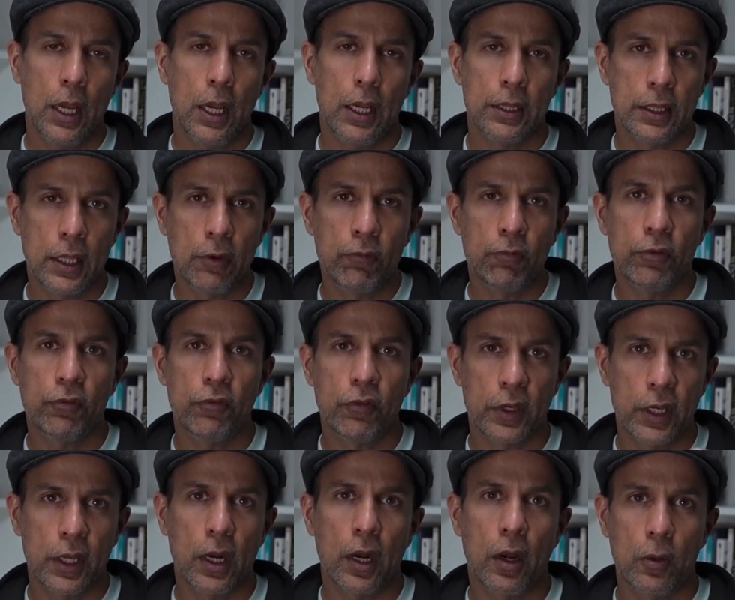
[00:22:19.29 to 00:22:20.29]
And then we
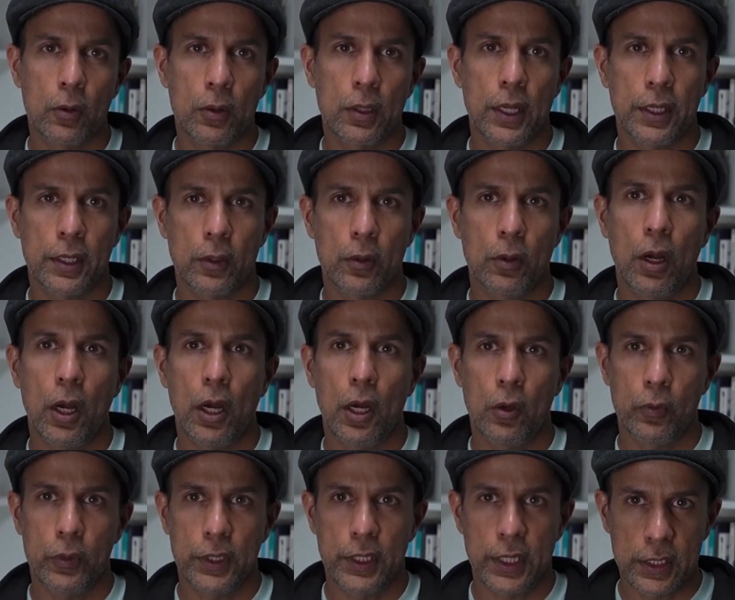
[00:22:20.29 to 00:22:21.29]
figure out, like,
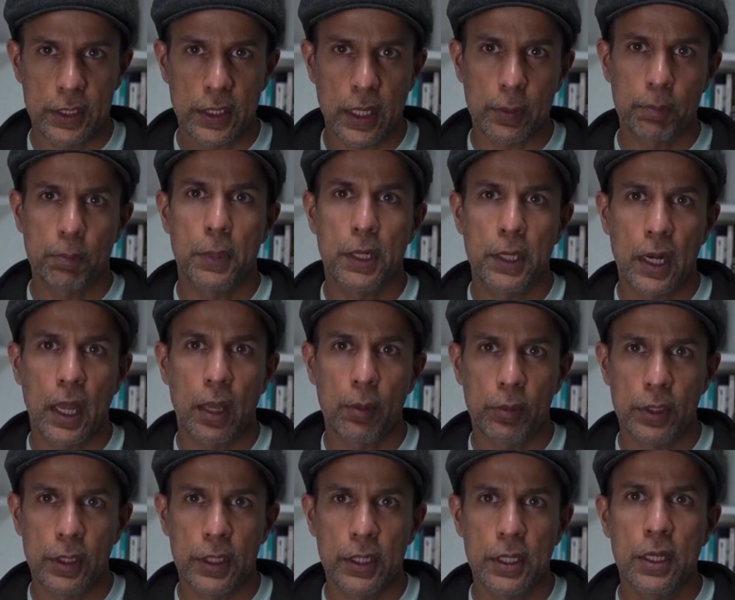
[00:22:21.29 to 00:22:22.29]
how we take that big
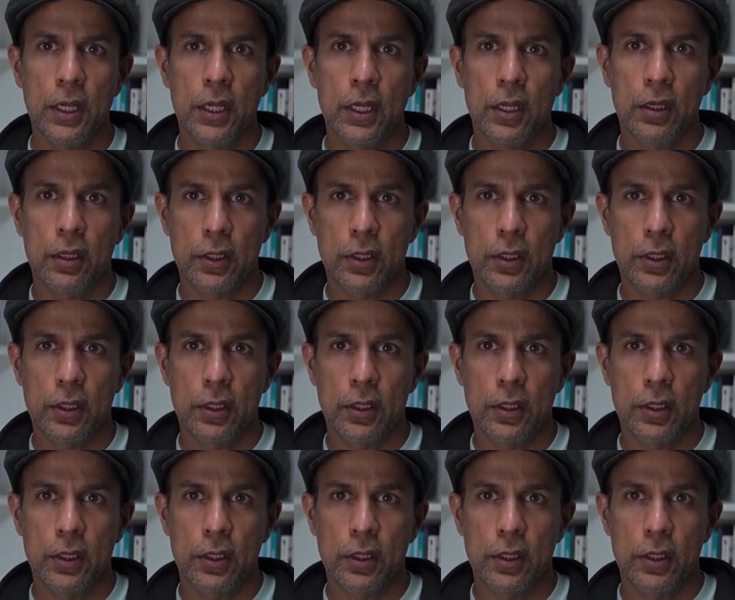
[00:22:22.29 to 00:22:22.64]
library,